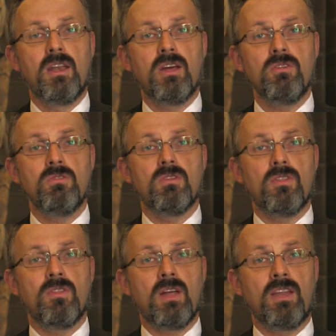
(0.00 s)
Now,
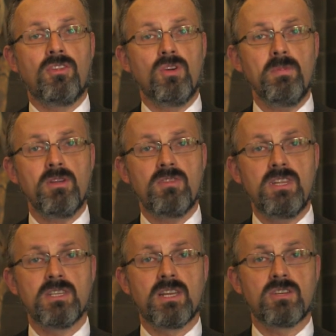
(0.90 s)
anthropic
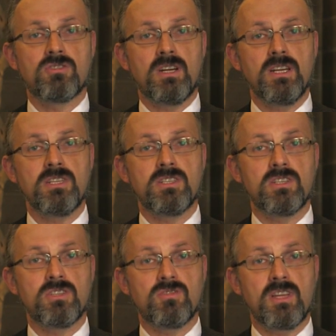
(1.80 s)
reasoning tries
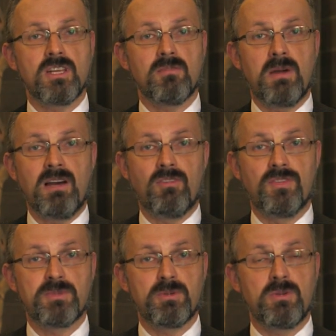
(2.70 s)
to strike a
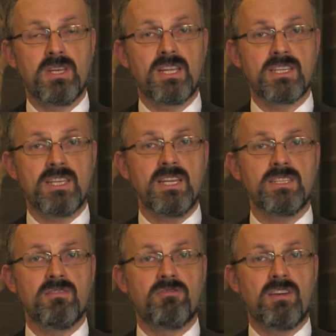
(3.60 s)
balance between
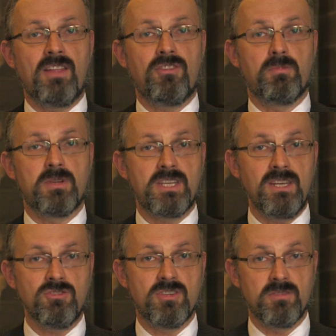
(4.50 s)
excessive
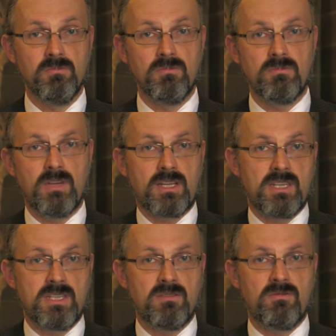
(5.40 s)
anthropocentrism,
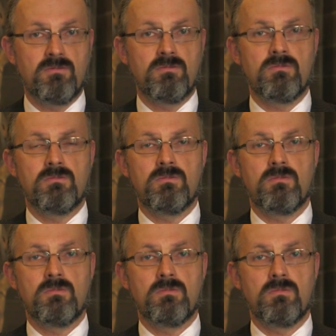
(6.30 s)
excessive
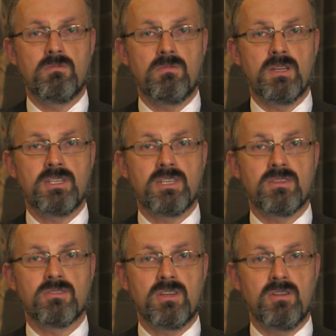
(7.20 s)

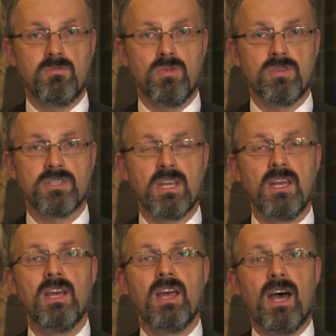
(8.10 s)
insistence on our importance,
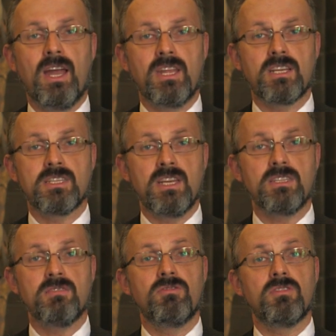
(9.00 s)
and
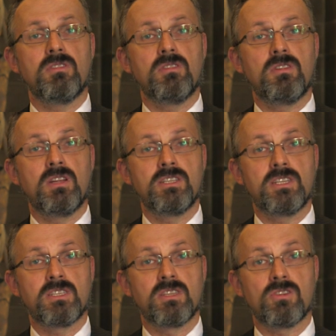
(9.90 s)
excessive
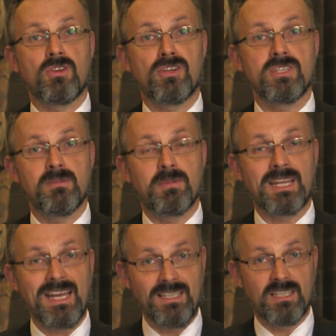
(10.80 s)
insistence on our
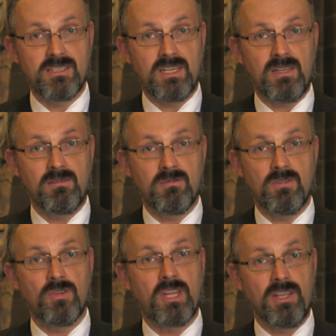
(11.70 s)
typicality,
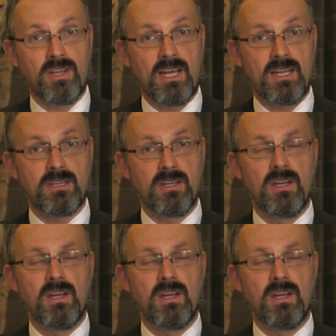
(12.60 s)
on the other hand.